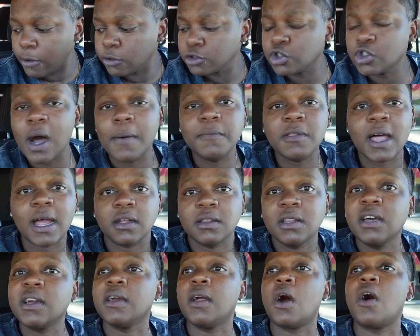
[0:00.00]
So I'm like
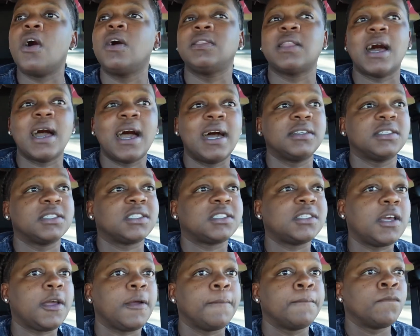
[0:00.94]
looking online to
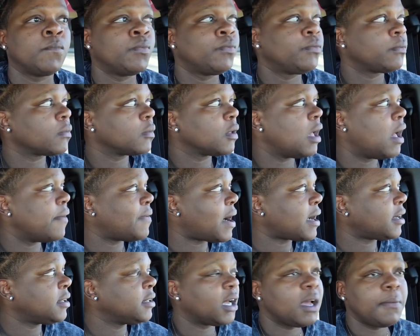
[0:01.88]
see if
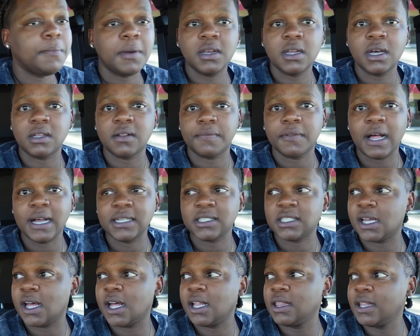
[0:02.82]
I can get me another flight
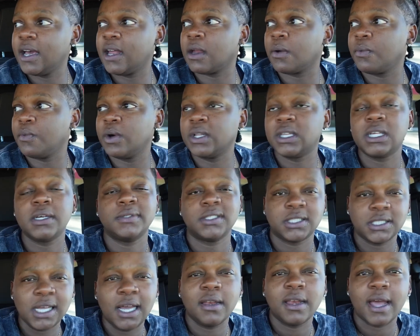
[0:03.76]
to Atlanta, whether it
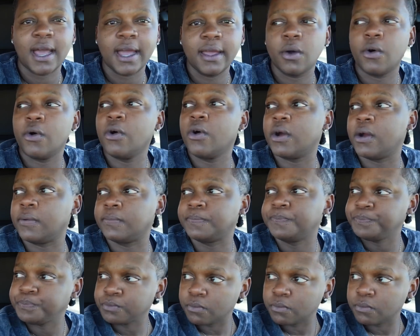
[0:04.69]
was that night or